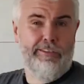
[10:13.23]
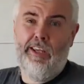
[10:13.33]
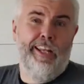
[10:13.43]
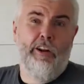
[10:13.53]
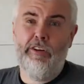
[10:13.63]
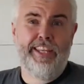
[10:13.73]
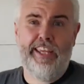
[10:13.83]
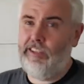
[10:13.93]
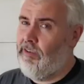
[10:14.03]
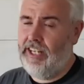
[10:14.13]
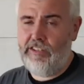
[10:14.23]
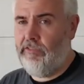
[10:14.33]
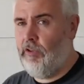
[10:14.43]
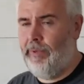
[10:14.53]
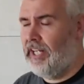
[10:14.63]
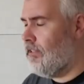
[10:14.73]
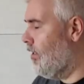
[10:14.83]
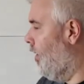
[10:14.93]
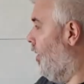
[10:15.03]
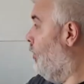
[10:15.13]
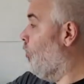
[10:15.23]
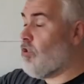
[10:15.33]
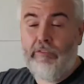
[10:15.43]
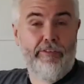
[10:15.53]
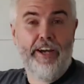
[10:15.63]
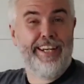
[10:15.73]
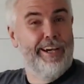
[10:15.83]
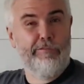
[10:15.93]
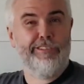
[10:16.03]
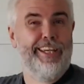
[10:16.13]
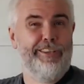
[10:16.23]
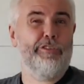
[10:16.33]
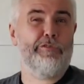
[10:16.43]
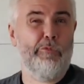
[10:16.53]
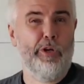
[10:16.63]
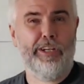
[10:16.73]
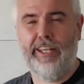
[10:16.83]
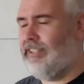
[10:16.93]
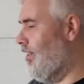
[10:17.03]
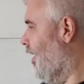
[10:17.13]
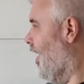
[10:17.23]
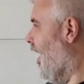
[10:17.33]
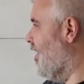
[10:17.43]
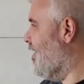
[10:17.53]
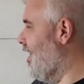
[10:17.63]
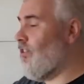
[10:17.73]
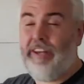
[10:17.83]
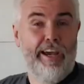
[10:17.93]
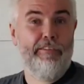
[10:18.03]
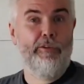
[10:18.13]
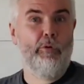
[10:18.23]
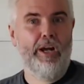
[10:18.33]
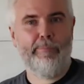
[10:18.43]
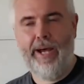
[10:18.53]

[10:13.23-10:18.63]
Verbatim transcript: It'll only take you an extra few minutes, but you'll find out it doesn't work. It it sends you down the wrong